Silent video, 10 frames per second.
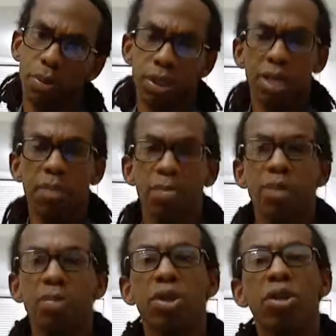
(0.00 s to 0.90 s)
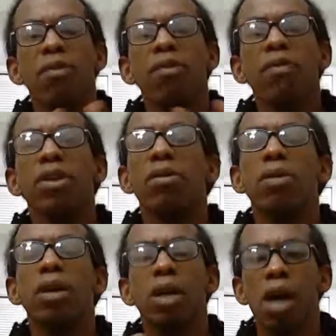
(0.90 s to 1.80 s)
because some people don't
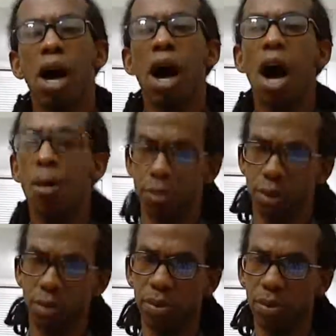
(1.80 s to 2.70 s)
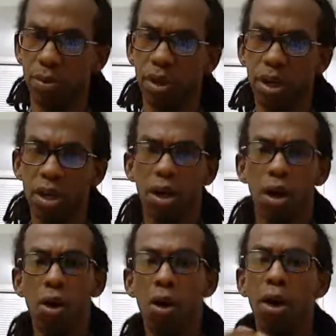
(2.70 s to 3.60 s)
feel comfortable
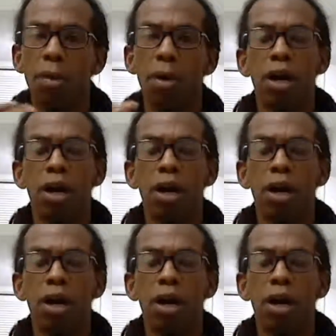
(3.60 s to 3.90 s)
of